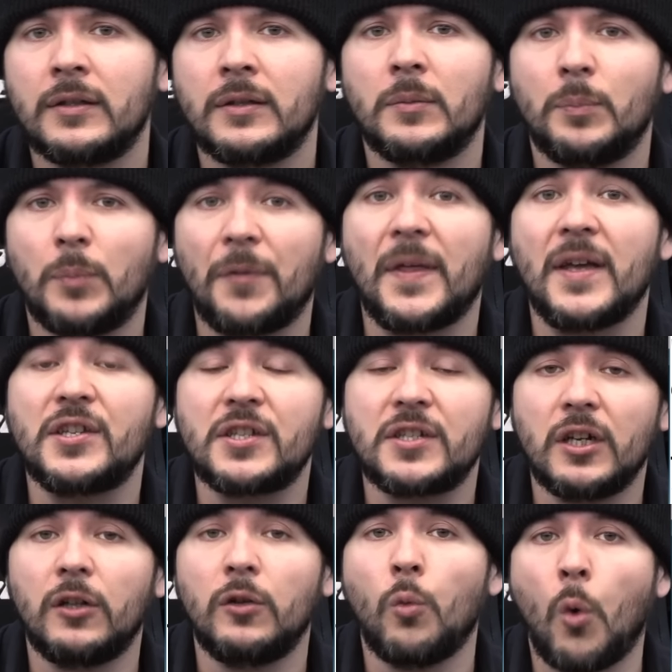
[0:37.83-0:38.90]
But they
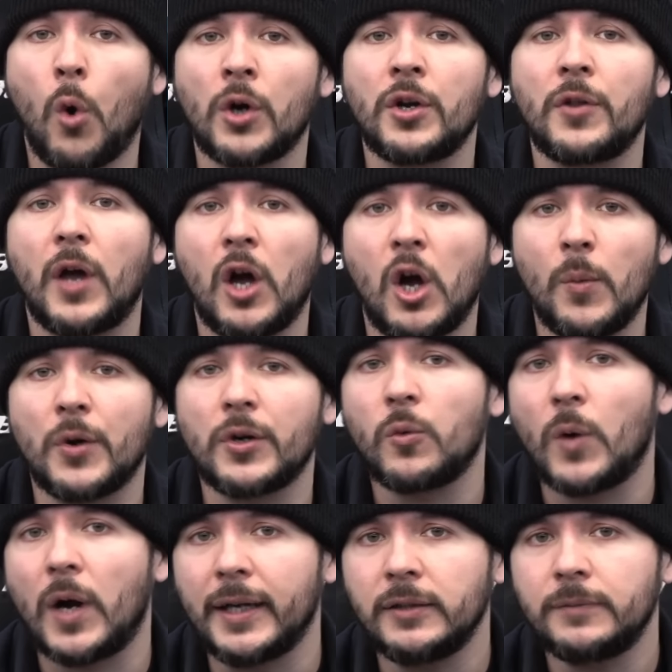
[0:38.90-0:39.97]
still warned the homeowner.
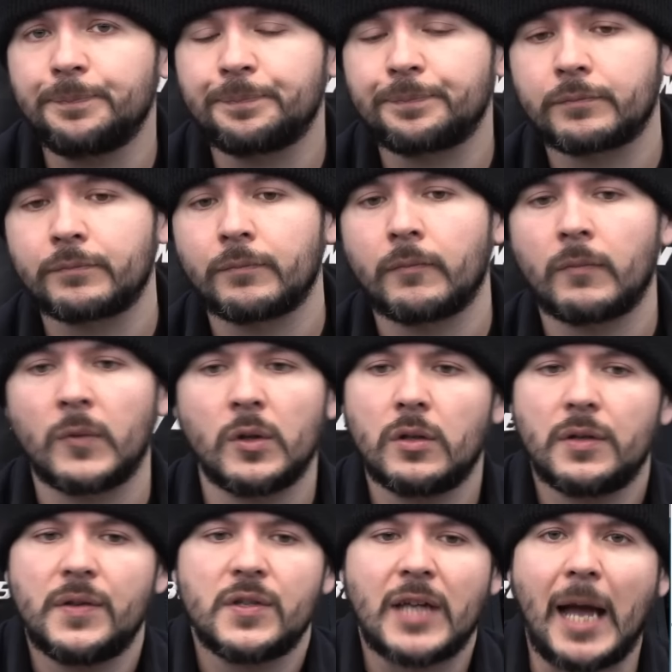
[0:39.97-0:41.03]
Why?
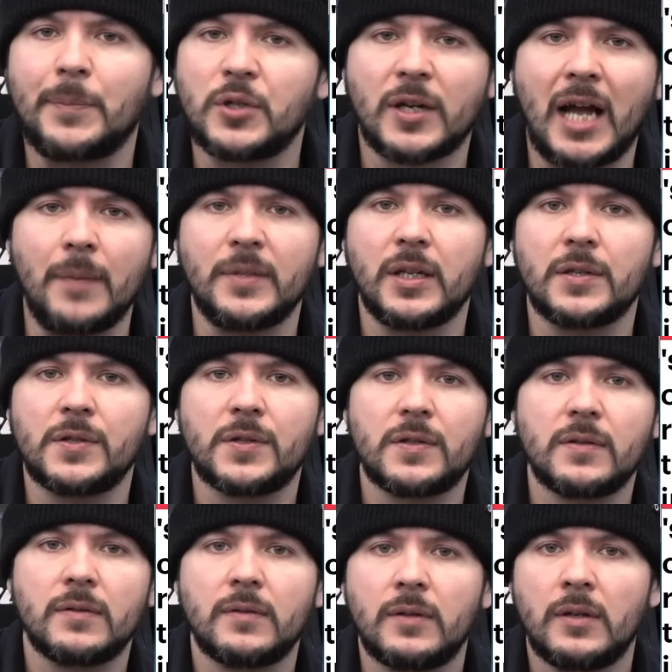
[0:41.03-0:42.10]
These cops are communists.
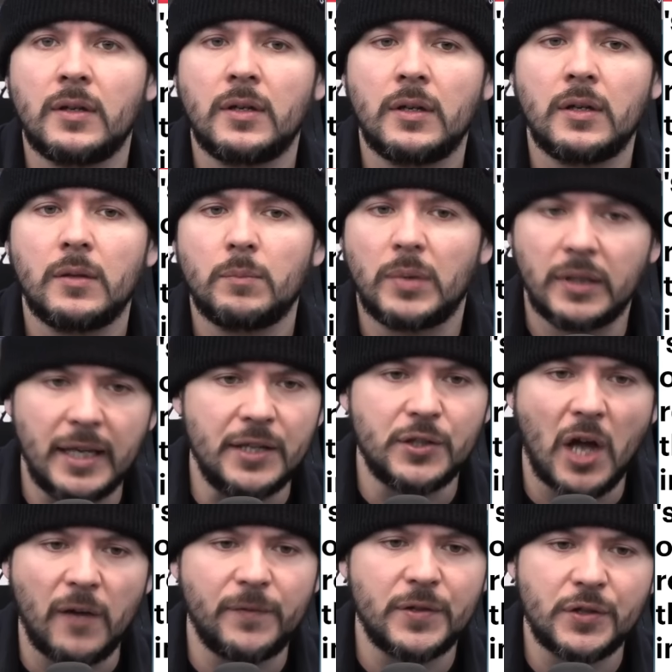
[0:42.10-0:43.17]
Police
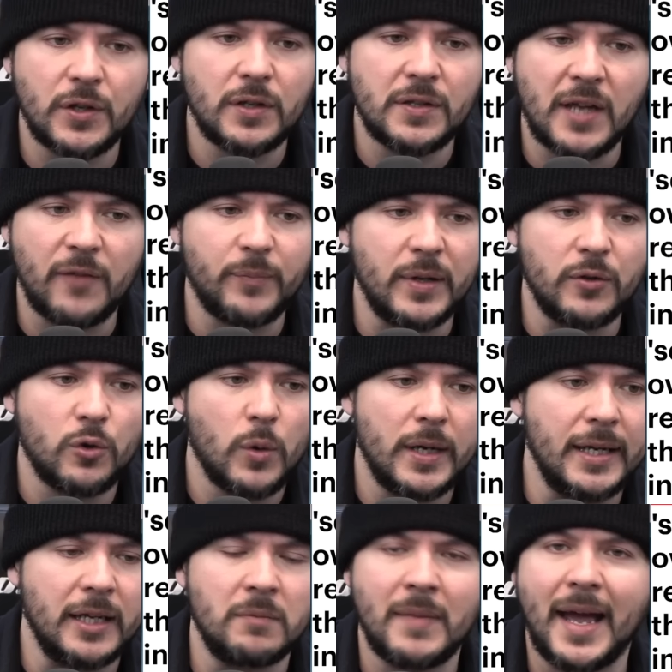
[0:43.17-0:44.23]
officers have been quitting
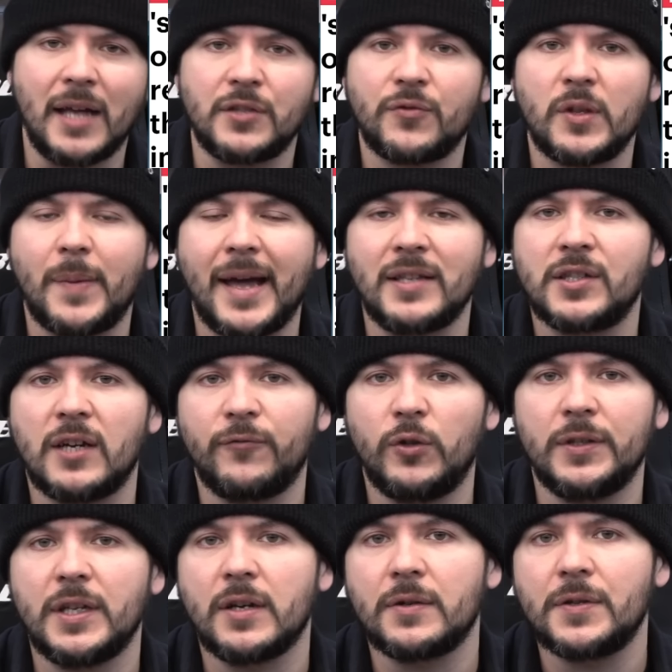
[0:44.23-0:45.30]
in mass for the past several
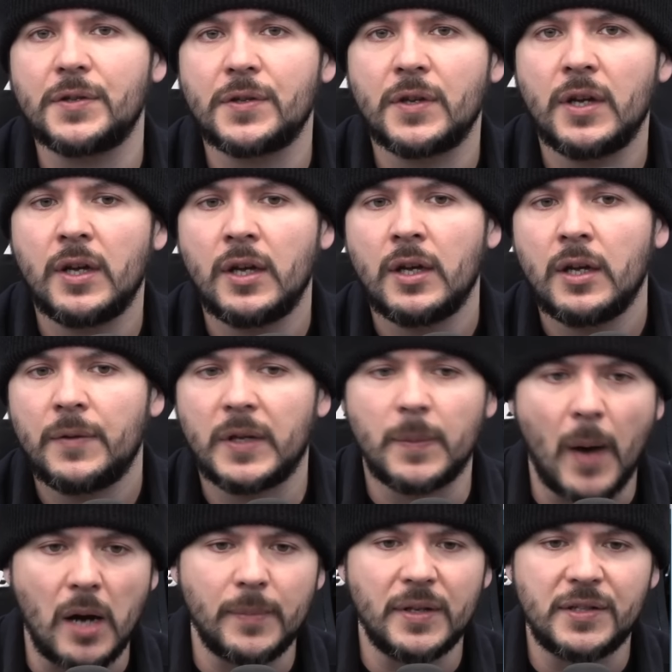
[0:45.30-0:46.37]
years. The
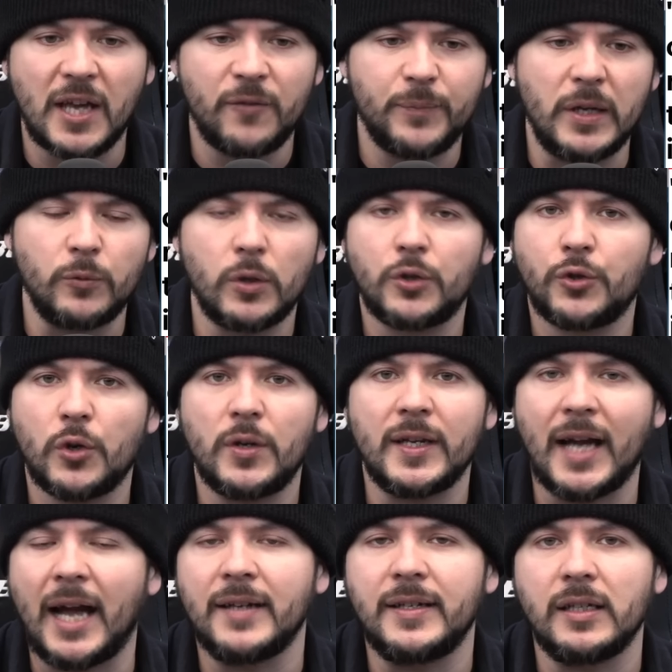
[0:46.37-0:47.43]
departments have been recruiting
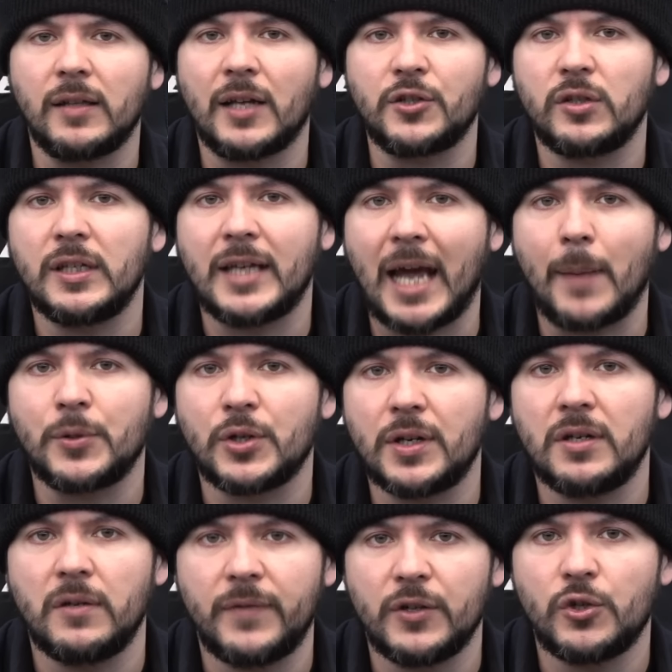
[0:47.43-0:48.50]
ideologically captured
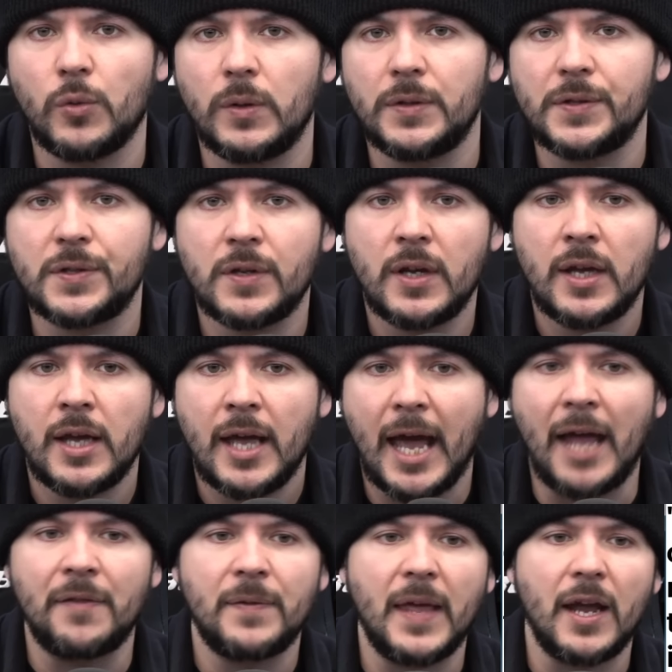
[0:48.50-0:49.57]
individuals,
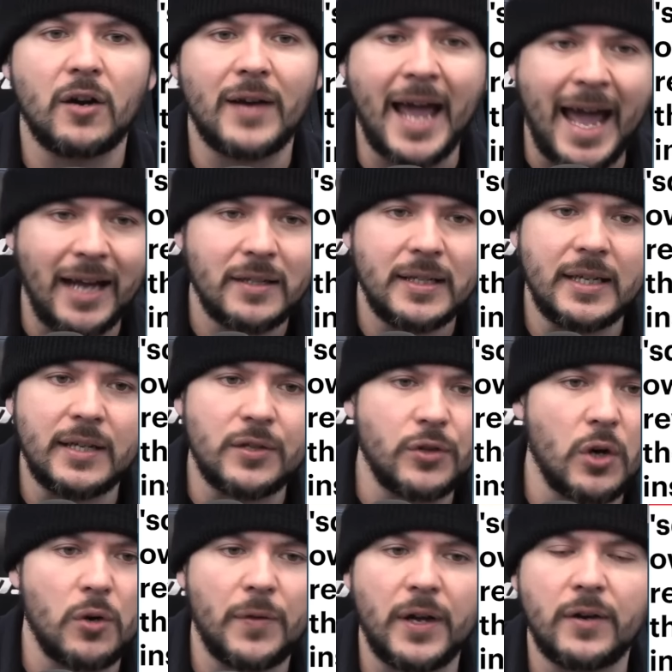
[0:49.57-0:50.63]
and they are acting as though
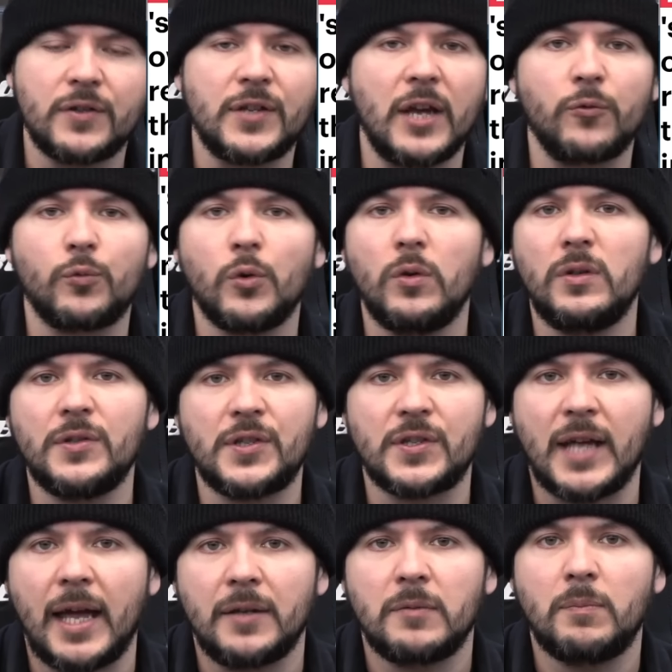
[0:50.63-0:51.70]
there is a rule
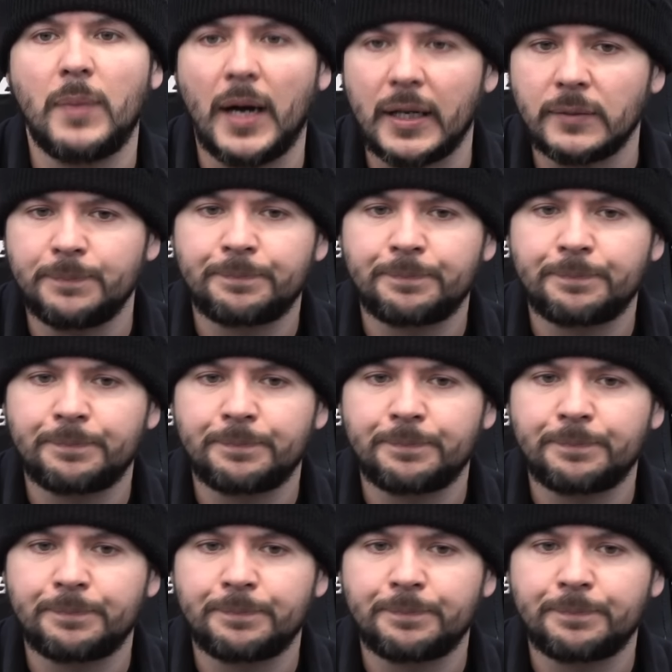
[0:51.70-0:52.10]
set. But